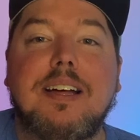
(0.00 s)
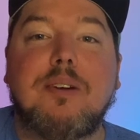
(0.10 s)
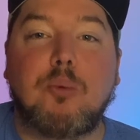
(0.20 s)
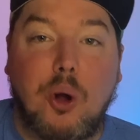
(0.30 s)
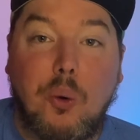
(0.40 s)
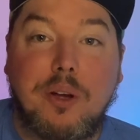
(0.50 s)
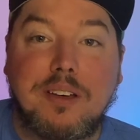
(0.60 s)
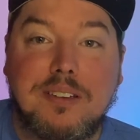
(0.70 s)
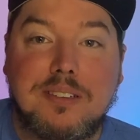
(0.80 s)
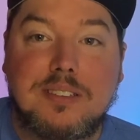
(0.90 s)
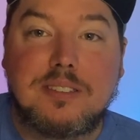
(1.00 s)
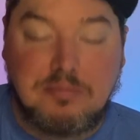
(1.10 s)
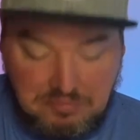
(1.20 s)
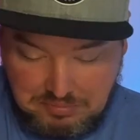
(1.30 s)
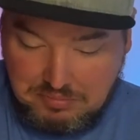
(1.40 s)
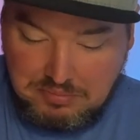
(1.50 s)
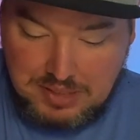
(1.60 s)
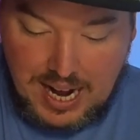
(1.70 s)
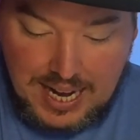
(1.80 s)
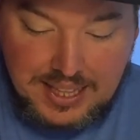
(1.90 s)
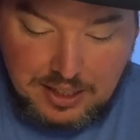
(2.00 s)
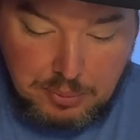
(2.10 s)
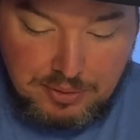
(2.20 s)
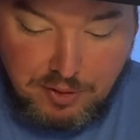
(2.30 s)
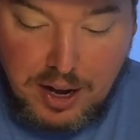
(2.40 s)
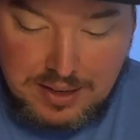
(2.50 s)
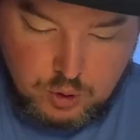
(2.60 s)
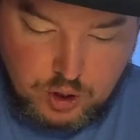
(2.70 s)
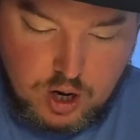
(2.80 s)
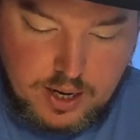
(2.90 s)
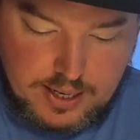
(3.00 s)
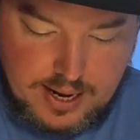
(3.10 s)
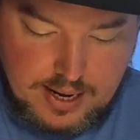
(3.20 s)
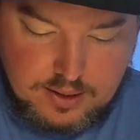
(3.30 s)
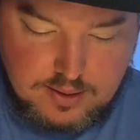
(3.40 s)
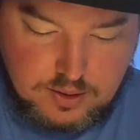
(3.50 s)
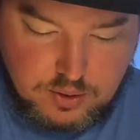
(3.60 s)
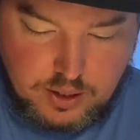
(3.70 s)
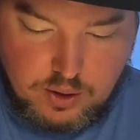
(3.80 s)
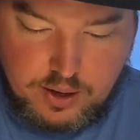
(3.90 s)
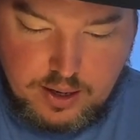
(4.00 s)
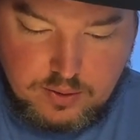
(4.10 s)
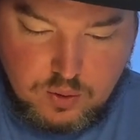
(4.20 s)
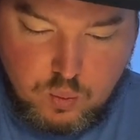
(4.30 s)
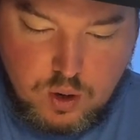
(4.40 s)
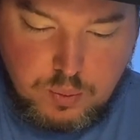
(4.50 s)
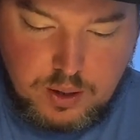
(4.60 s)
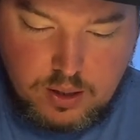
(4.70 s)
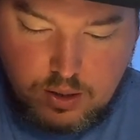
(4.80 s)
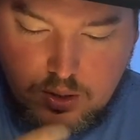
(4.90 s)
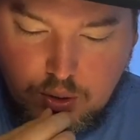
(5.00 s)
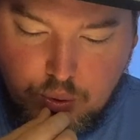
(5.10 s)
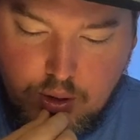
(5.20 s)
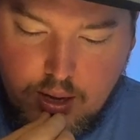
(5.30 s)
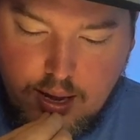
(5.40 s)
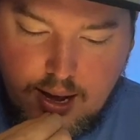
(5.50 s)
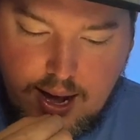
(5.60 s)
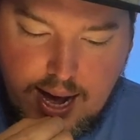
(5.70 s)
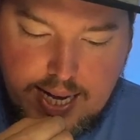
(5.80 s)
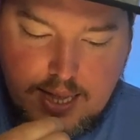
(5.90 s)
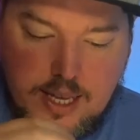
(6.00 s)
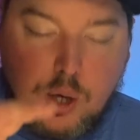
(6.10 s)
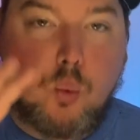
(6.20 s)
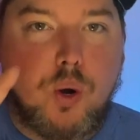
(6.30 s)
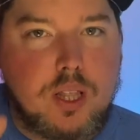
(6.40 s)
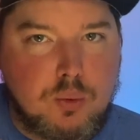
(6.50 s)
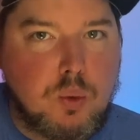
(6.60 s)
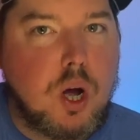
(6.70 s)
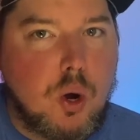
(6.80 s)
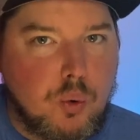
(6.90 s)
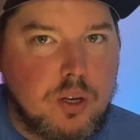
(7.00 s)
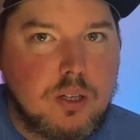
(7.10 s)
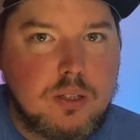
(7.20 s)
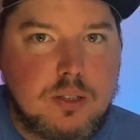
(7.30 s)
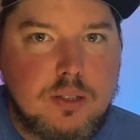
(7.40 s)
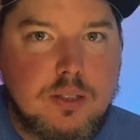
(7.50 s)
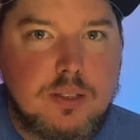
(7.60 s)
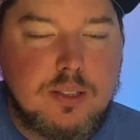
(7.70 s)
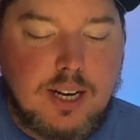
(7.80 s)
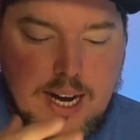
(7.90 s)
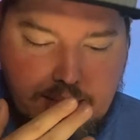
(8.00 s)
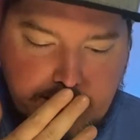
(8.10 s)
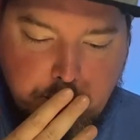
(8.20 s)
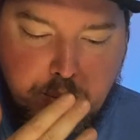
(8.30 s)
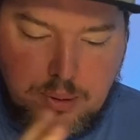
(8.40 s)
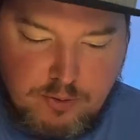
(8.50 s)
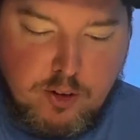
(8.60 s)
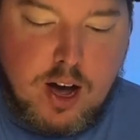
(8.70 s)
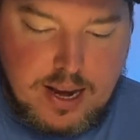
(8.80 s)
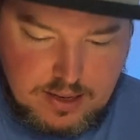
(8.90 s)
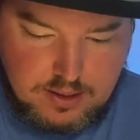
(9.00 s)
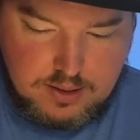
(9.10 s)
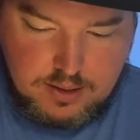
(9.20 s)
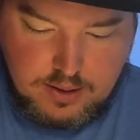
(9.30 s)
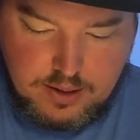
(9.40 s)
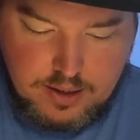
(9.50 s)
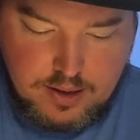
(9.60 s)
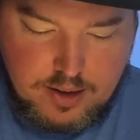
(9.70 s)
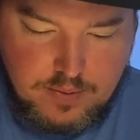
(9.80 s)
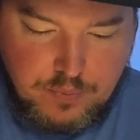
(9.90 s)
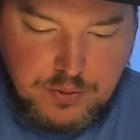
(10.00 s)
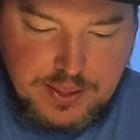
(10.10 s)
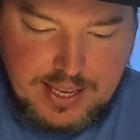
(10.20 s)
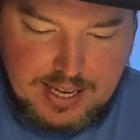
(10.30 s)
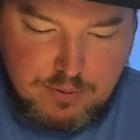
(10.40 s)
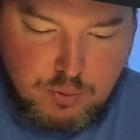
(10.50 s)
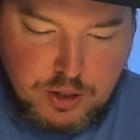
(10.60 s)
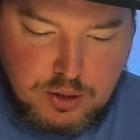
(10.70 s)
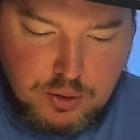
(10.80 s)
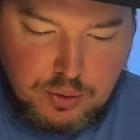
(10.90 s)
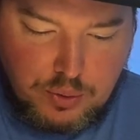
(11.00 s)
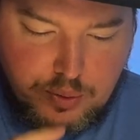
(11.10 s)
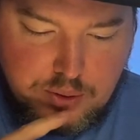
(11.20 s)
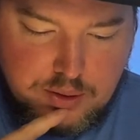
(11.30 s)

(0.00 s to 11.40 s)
rogue. I think it'll be fun. Draconic ancestry. Okay, so what are we going to do? I think with a rogue, I think it would be fun if we do